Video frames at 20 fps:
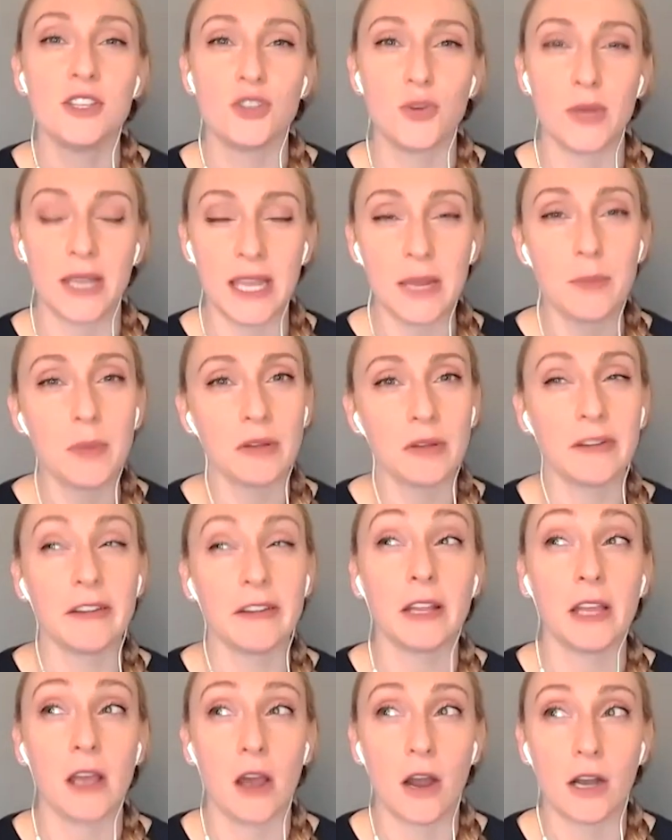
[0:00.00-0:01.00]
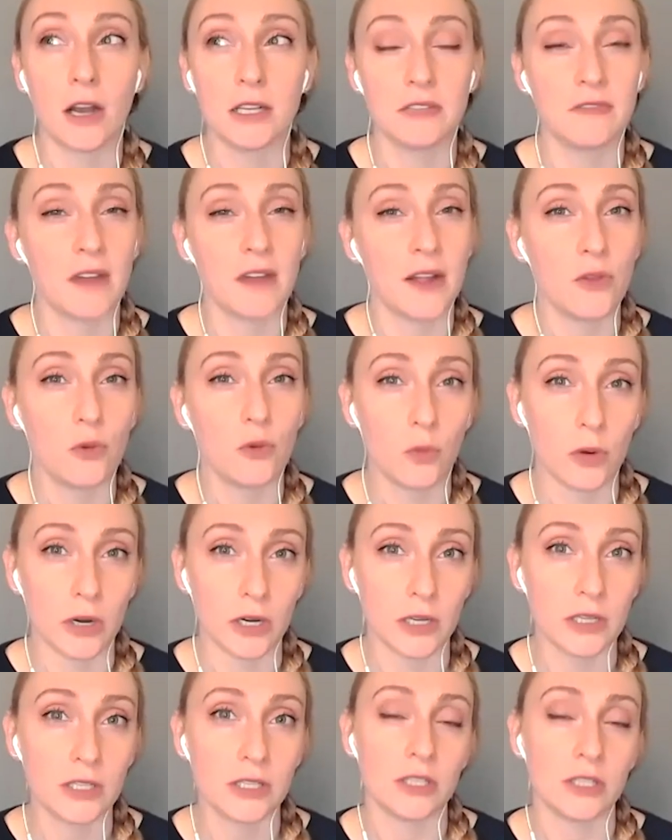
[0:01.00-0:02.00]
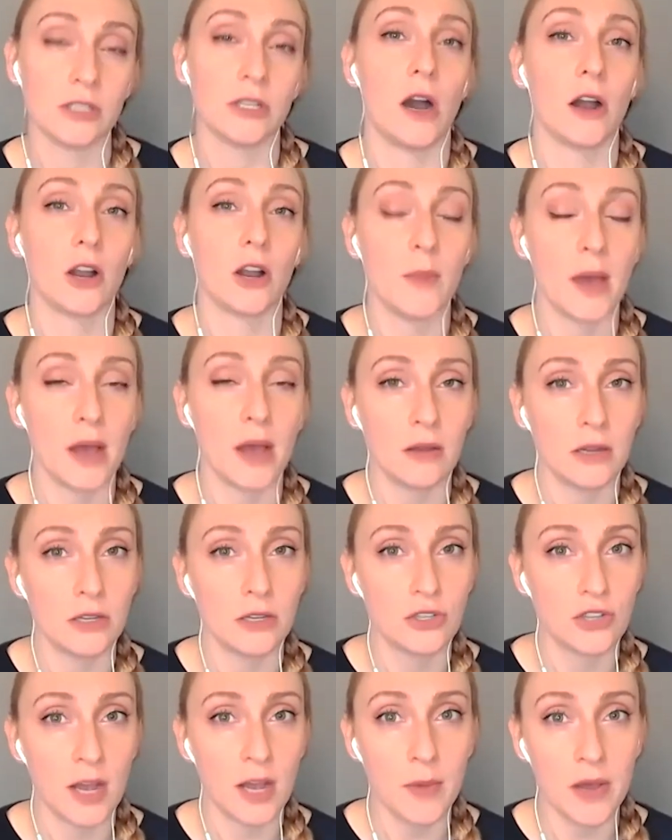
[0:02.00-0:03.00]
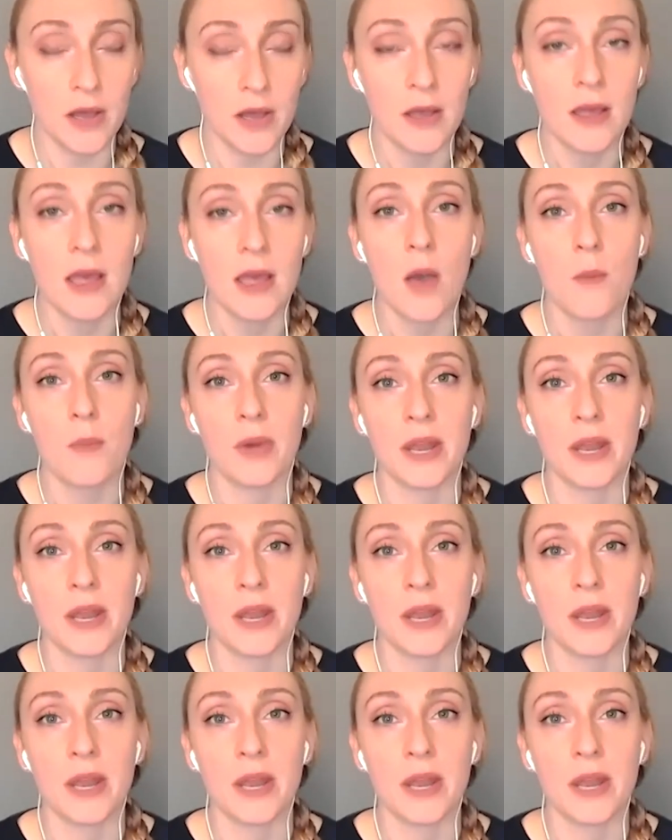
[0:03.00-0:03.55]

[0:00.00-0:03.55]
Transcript: So it can be really hard to find the words to talk about a trauma,